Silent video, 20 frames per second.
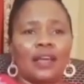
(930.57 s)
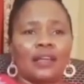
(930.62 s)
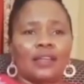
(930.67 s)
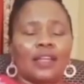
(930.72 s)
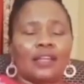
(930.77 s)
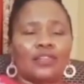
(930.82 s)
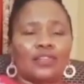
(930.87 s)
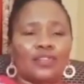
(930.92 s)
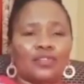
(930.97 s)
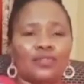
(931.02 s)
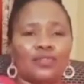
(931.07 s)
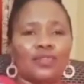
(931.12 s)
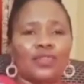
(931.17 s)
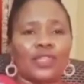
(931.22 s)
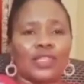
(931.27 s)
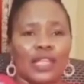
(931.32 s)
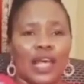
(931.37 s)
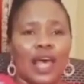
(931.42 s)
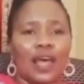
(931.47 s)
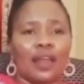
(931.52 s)
the true
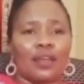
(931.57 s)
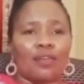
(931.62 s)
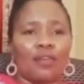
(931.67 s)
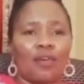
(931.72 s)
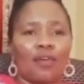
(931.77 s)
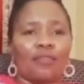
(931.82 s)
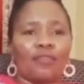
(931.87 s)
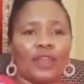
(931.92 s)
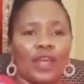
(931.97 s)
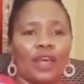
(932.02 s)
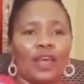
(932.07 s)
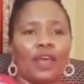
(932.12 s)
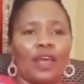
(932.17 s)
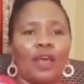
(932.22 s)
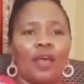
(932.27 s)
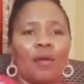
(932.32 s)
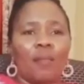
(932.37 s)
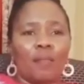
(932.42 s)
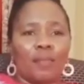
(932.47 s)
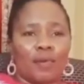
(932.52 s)
son of the
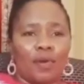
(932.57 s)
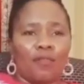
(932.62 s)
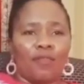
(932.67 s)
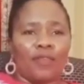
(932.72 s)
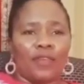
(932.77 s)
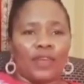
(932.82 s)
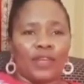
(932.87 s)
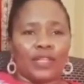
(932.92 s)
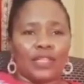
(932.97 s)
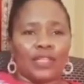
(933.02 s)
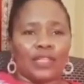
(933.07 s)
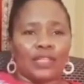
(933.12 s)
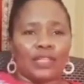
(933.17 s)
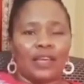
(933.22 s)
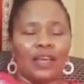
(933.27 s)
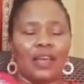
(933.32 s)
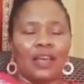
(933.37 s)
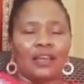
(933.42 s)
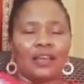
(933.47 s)
prophecy.